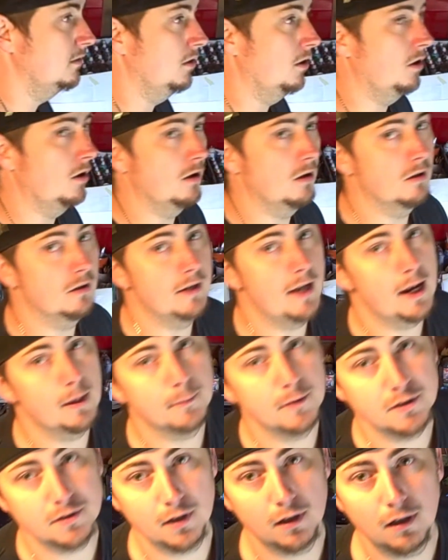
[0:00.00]
on
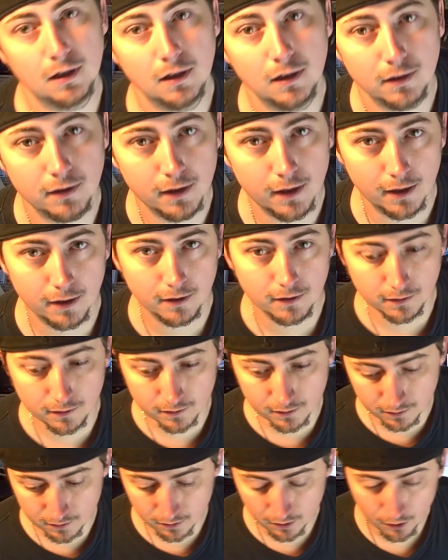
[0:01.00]
Amazon and
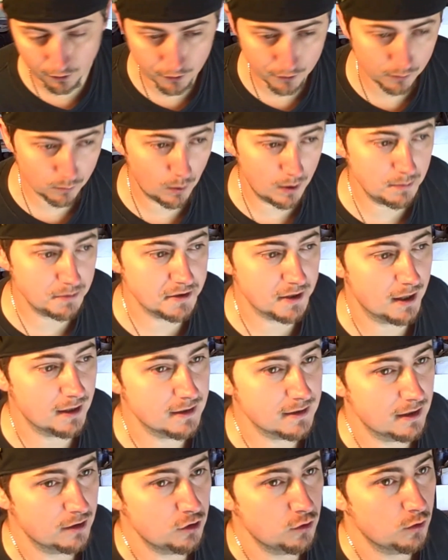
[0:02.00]
other
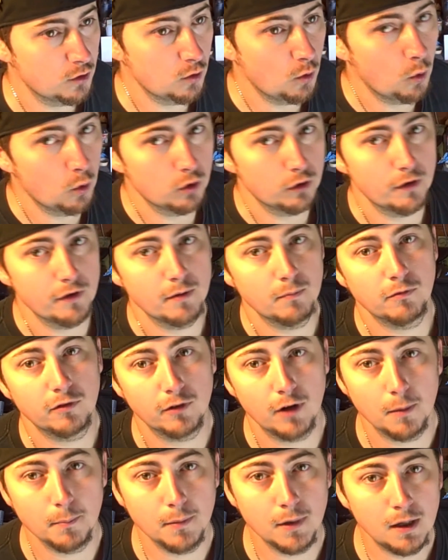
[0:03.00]
websites that you can order them
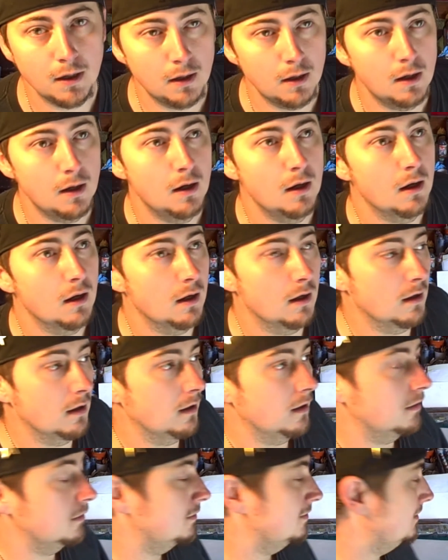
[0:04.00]
from. I